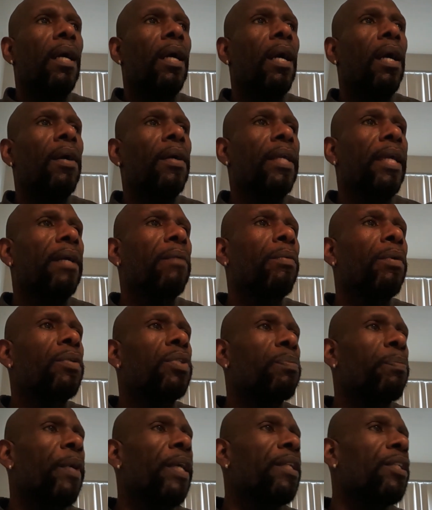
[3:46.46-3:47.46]
Okay, we'll
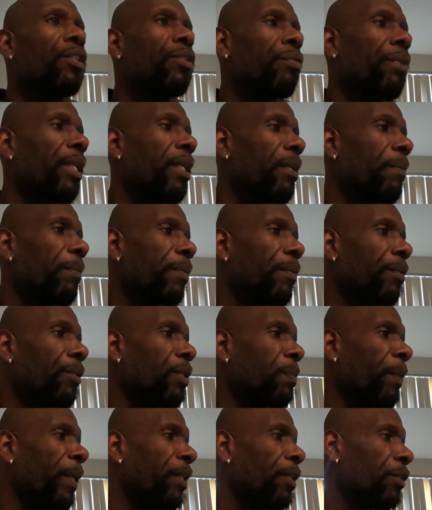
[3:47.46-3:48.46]
spray the tree
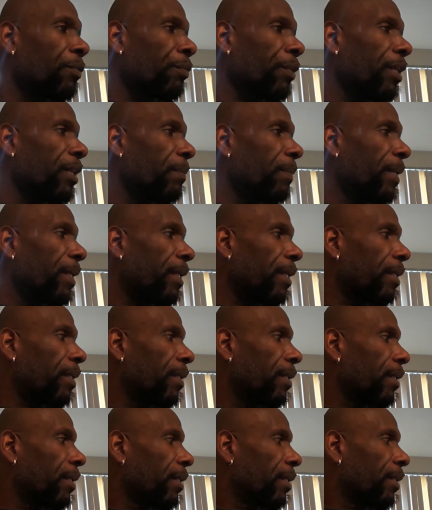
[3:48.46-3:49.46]
in a minute.
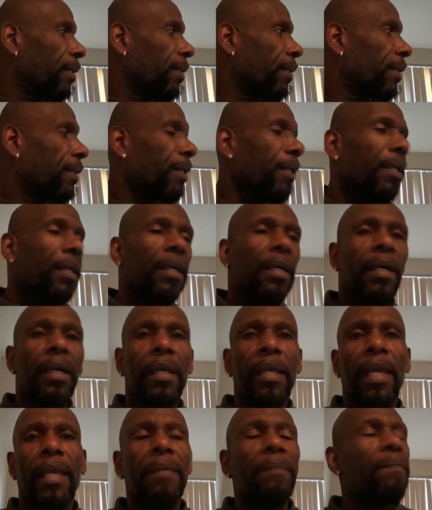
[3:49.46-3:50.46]

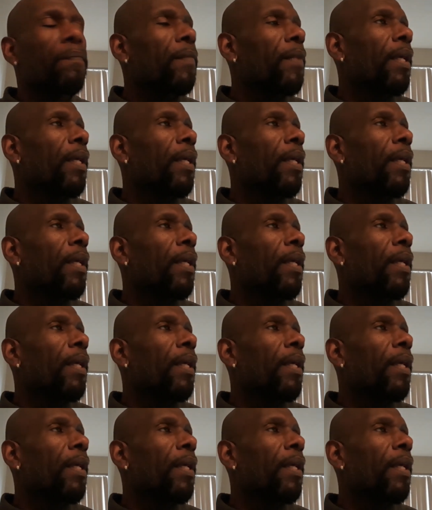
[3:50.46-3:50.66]
Okay.